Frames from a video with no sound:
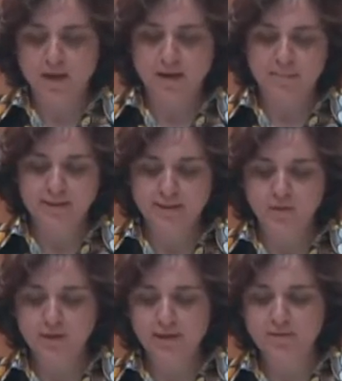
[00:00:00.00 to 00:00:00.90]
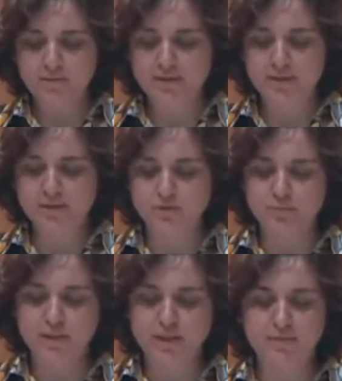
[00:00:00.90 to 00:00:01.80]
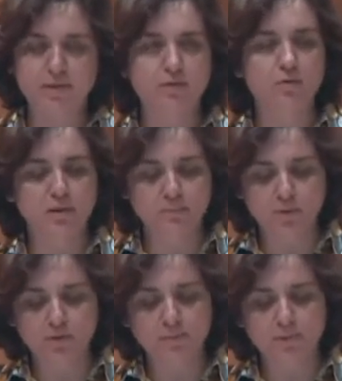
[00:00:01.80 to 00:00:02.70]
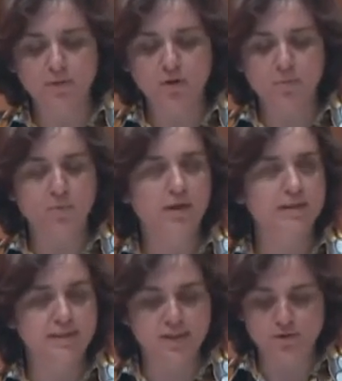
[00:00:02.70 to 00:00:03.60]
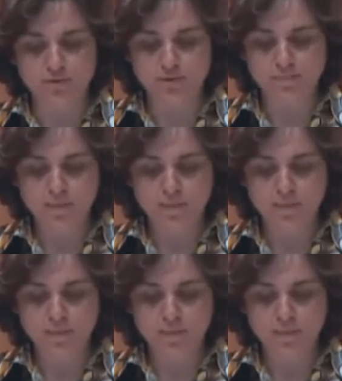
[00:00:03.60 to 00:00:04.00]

A particular emphasis should be given on a possible common ancestor,